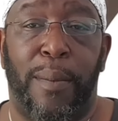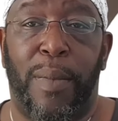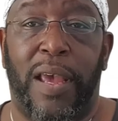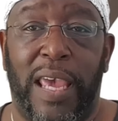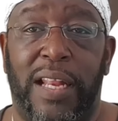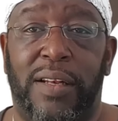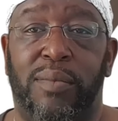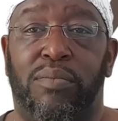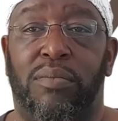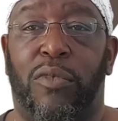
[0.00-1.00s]
Again,
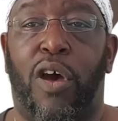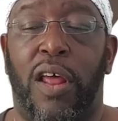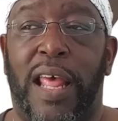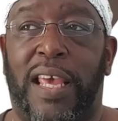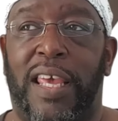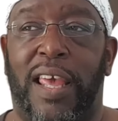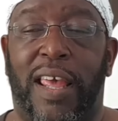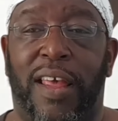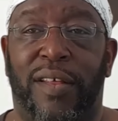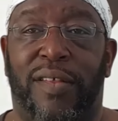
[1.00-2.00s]
Karnak
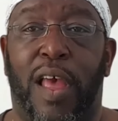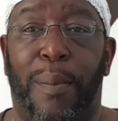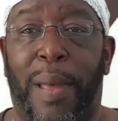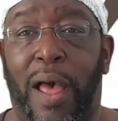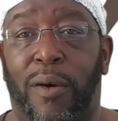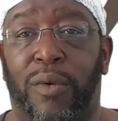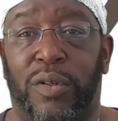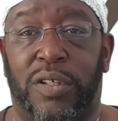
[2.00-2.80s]
is about,